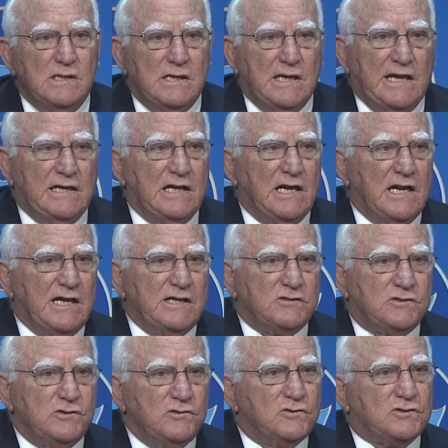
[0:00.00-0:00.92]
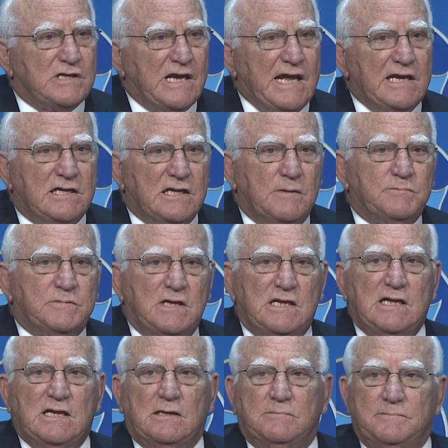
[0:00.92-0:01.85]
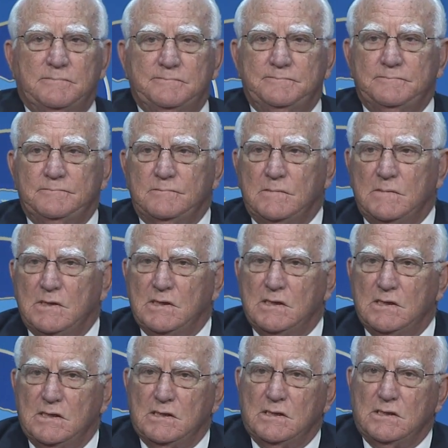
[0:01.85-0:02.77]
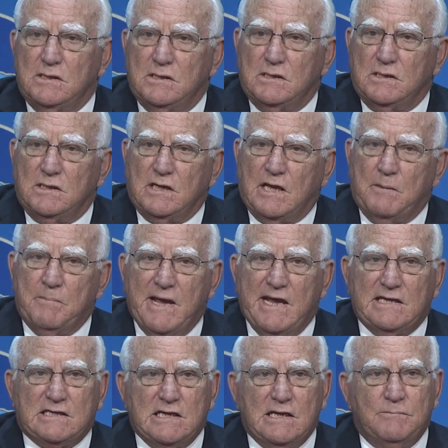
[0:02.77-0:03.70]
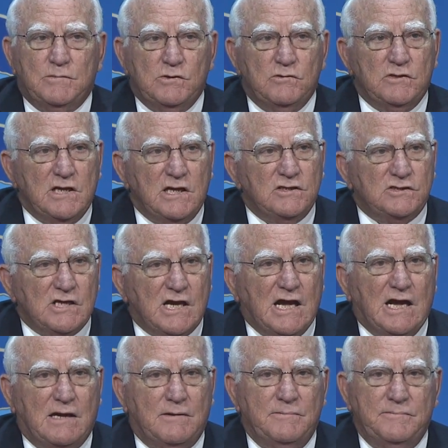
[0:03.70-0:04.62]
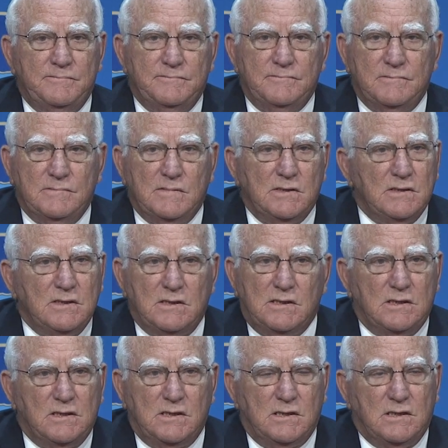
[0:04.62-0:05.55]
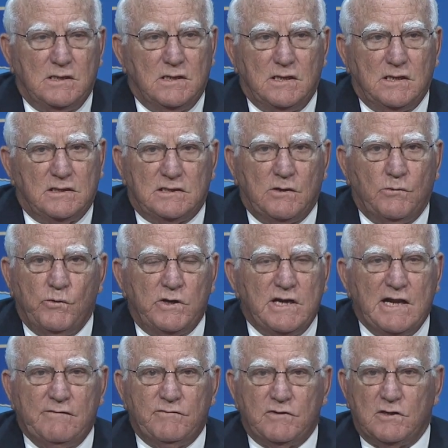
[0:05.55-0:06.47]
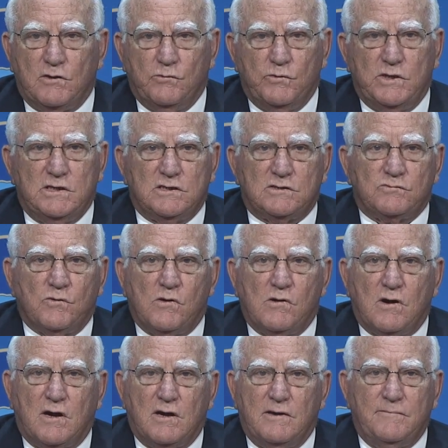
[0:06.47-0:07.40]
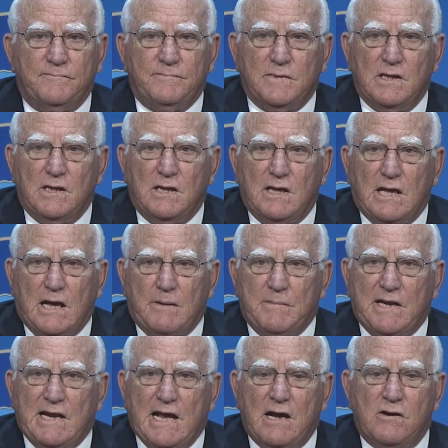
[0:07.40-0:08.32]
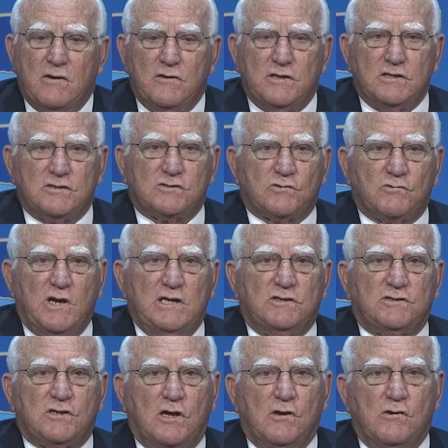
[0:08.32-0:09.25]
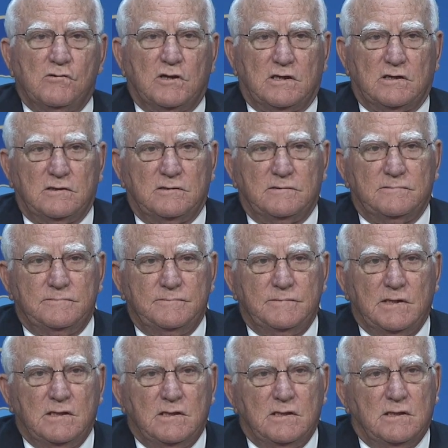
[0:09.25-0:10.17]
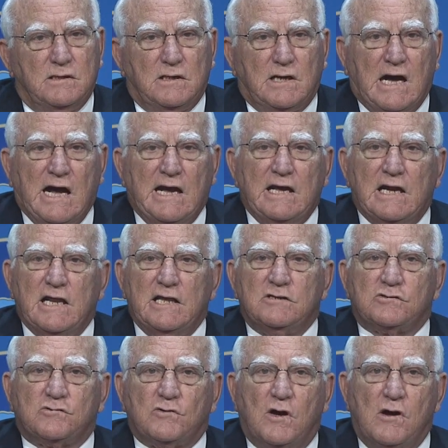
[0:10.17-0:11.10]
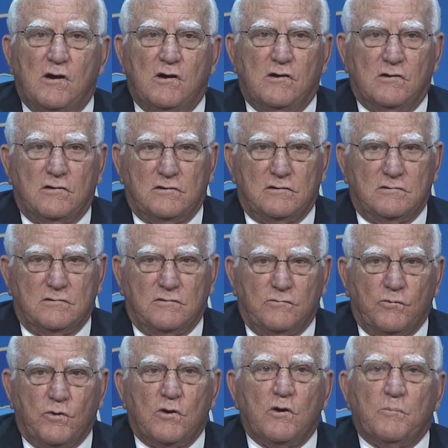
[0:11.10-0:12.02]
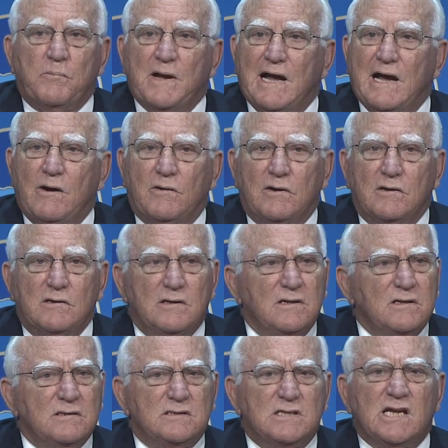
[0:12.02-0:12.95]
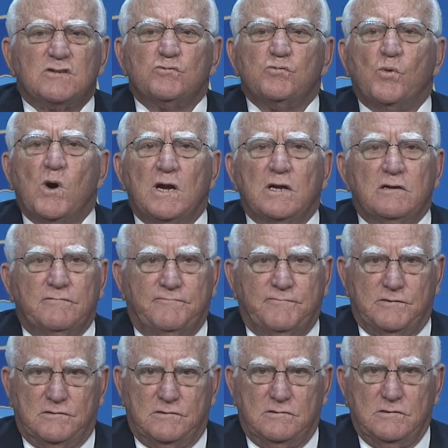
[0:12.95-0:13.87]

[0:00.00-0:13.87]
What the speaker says: And unless you stand up to them and make them do their job, then we're never going to win this war. I mean, I heard this great slogan, ILA strong, world power. That's wonderful.